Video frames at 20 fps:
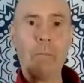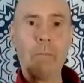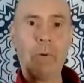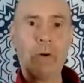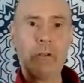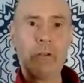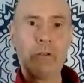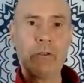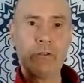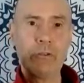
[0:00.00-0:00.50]

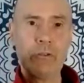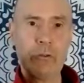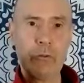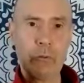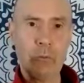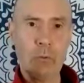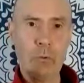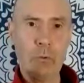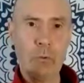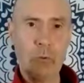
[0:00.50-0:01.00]
But you
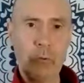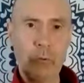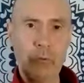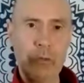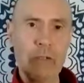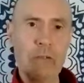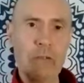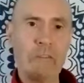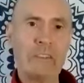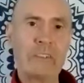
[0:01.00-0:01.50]
will
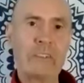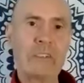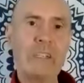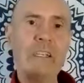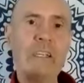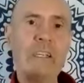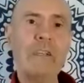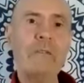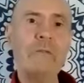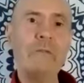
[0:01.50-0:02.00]

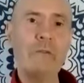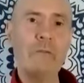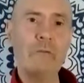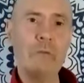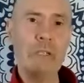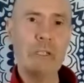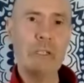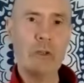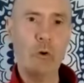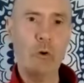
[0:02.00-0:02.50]
receive the
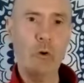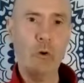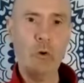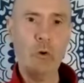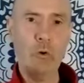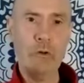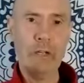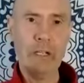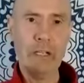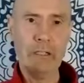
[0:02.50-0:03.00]

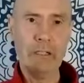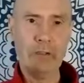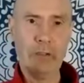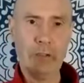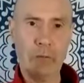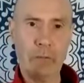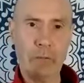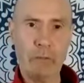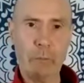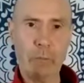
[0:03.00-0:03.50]
recordings
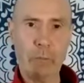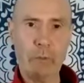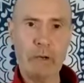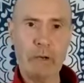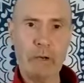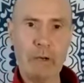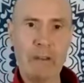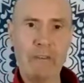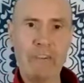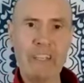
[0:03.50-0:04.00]
of the
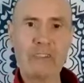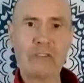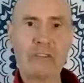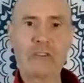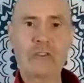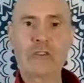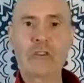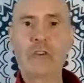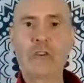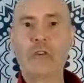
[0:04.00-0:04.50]

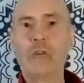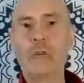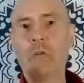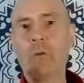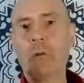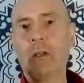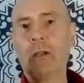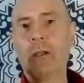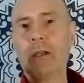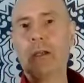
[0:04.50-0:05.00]
previous two
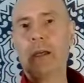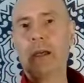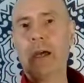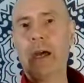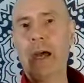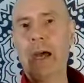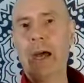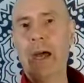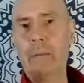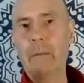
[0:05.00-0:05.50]

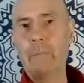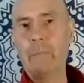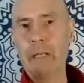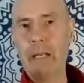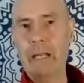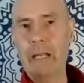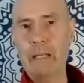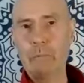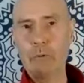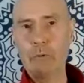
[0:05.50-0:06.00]
and be
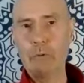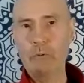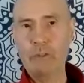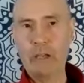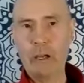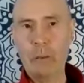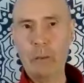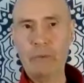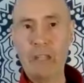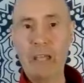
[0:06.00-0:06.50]
able to
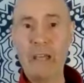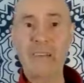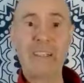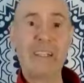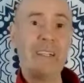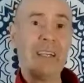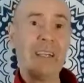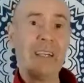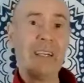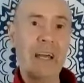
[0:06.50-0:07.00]
come to that.
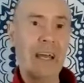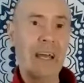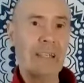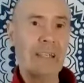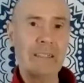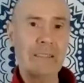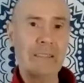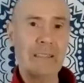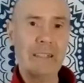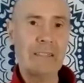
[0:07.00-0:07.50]
And
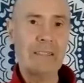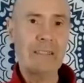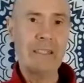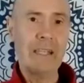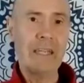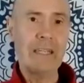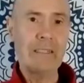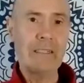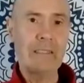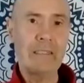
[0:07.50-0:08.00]
it's
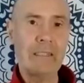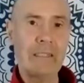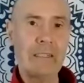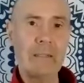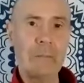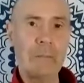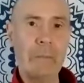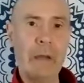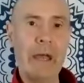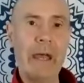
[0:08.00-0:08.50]

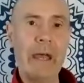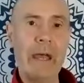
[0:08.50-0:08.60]
£18